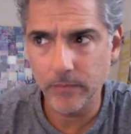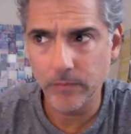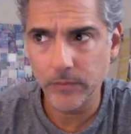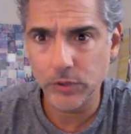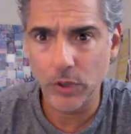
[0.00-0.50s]

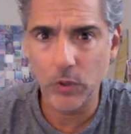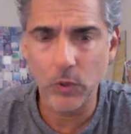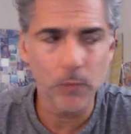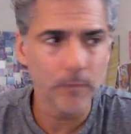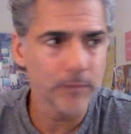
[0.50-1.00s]

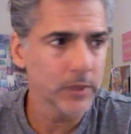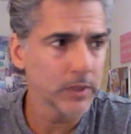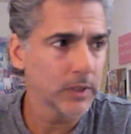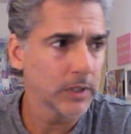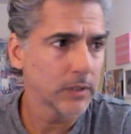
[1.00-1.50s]
So
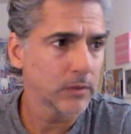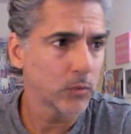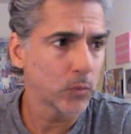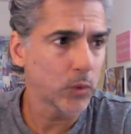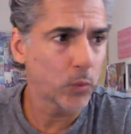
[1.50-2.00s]

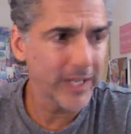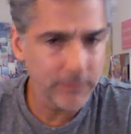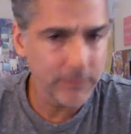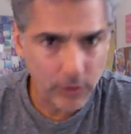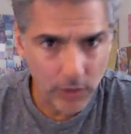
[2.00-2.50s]
we're
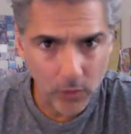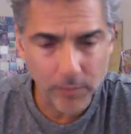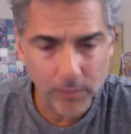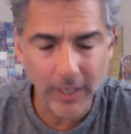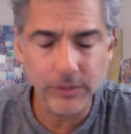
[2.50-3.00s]
waiting for lower
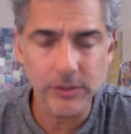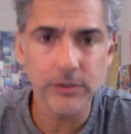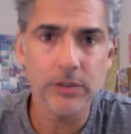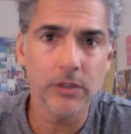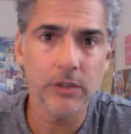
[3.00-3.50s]

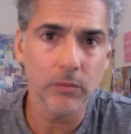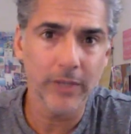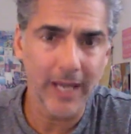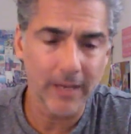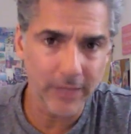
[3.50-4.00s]
prices.
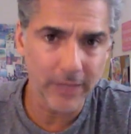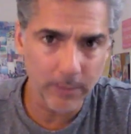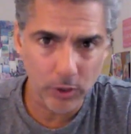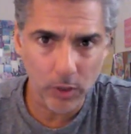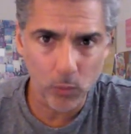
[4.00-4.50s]
We have
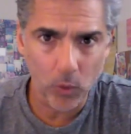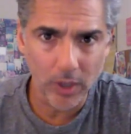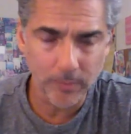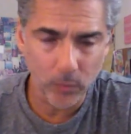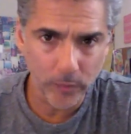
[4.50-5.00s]
names on our
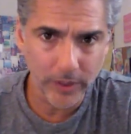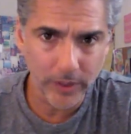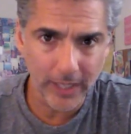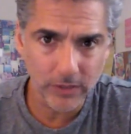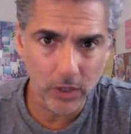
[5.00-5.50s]
whiteboard we'd
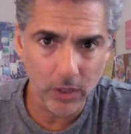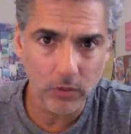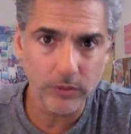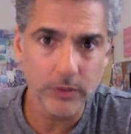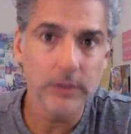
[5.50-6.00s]
like to
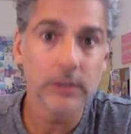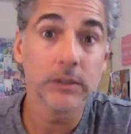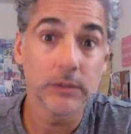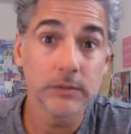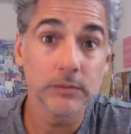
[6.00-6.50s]
own.
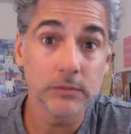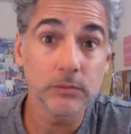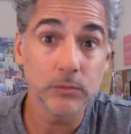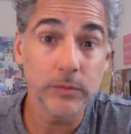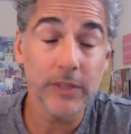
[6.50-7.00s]

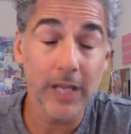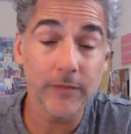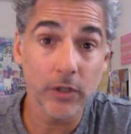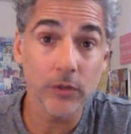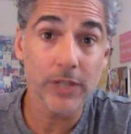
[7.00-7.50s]
We'd like
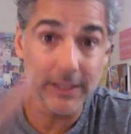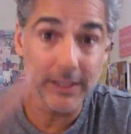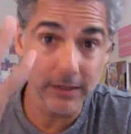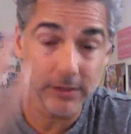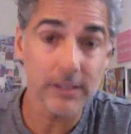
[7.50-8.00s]
for those
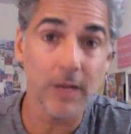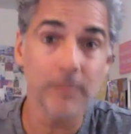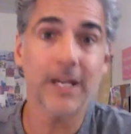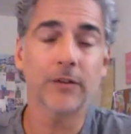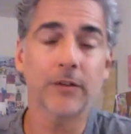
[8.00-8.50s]
ideas to
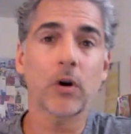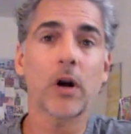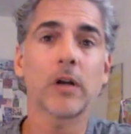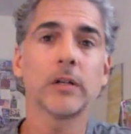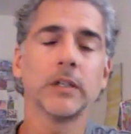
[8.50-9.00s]
come down to
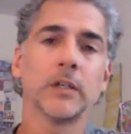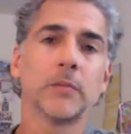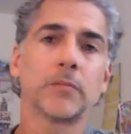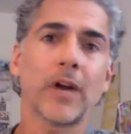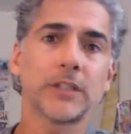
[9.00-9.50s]
our
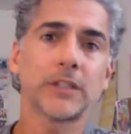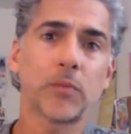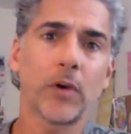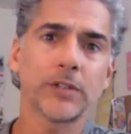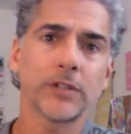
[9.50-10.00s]
price
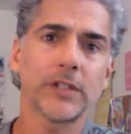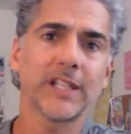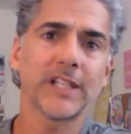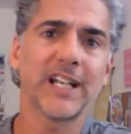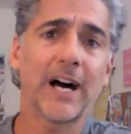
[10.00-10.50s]
points and then
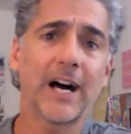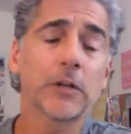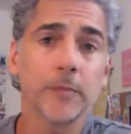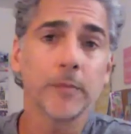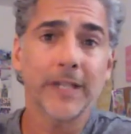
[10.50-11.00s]
get an
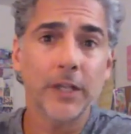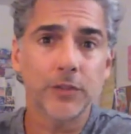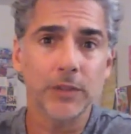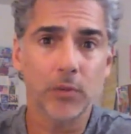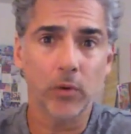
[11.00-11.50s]
algorithmic
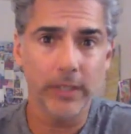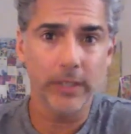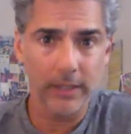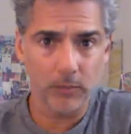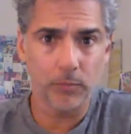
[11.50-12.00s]
entry point,
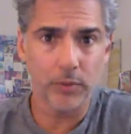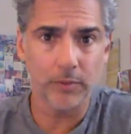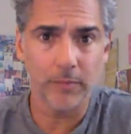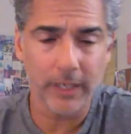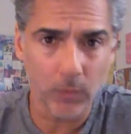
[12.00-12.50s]
and we'll
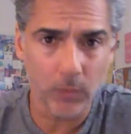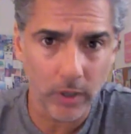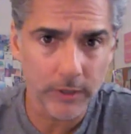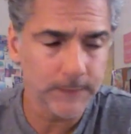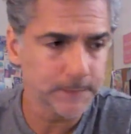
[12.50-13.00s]
put money to work.